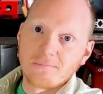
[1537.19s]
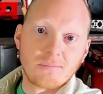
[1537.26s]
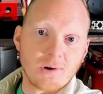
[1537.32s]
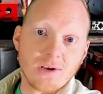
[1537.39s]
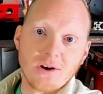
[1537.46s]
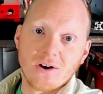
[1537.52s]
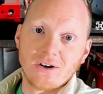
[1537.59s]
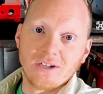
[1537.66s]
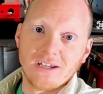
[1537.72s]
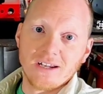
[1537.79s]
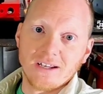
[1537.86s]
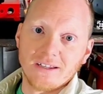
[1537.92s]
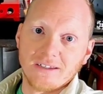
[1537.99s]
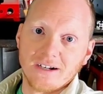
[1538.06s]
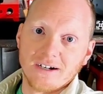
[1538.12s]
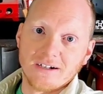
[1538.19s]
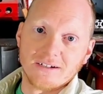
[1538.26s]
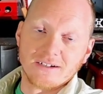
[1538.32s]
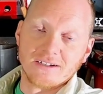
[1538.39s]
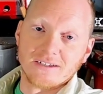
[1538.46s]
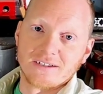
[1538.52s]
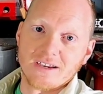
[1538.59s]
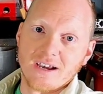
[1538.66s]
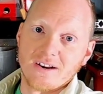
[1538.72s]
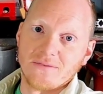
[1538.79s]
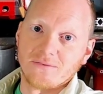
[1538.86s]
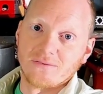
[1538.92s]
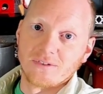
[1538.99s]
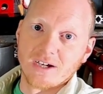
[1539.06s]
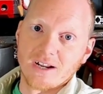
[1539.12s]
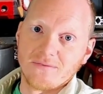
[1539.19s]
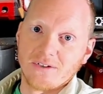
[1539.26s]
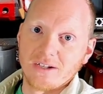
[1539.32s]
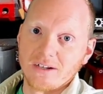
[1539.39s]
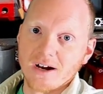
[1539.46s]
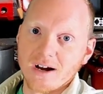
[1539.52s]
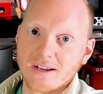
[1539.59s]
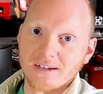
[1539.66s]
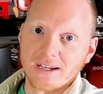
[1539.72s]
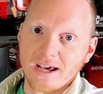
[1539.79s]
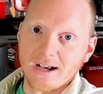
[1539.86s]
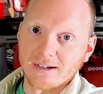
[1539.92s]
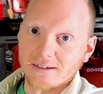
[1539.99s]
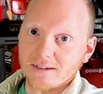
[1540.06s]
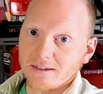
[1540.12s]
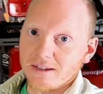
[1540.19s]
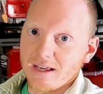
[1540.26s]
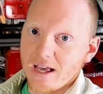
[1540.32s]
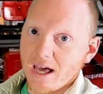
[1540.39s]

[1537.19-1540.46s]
pretty hard to get in there and it's kind of in contact.